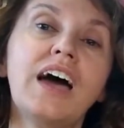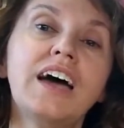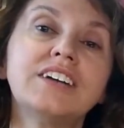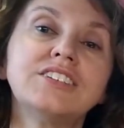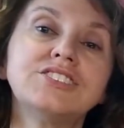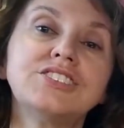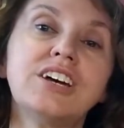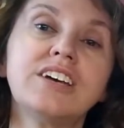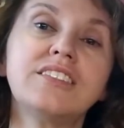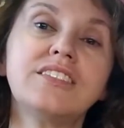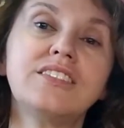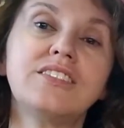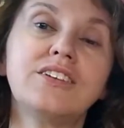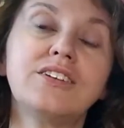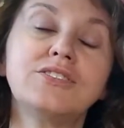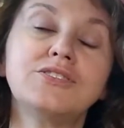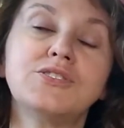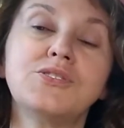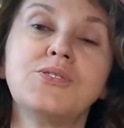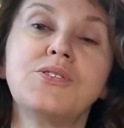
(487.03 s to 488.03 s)
I shut
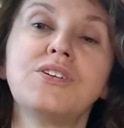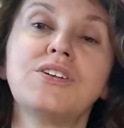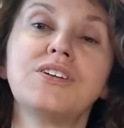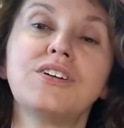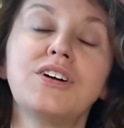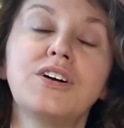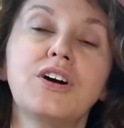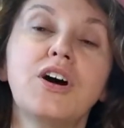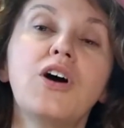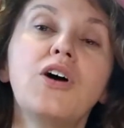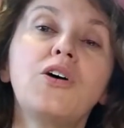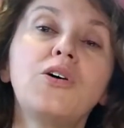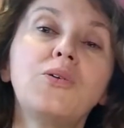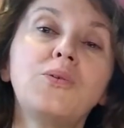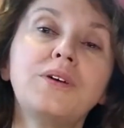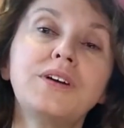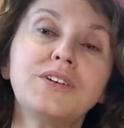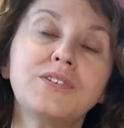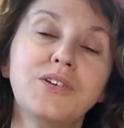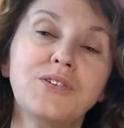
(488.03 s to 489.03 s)
the door,
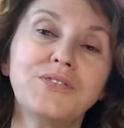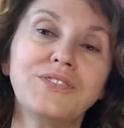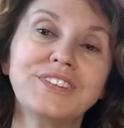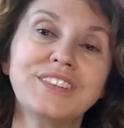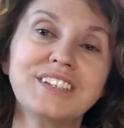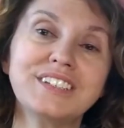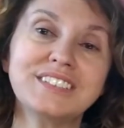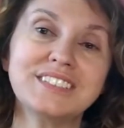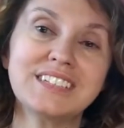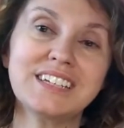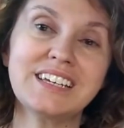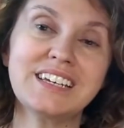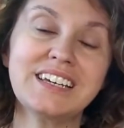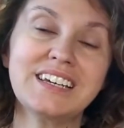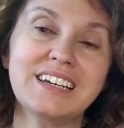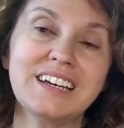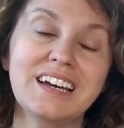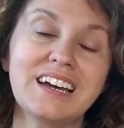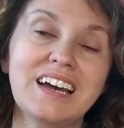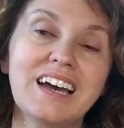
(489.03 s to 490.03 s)
going over the
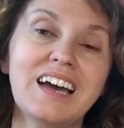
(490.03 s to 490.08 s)
sea.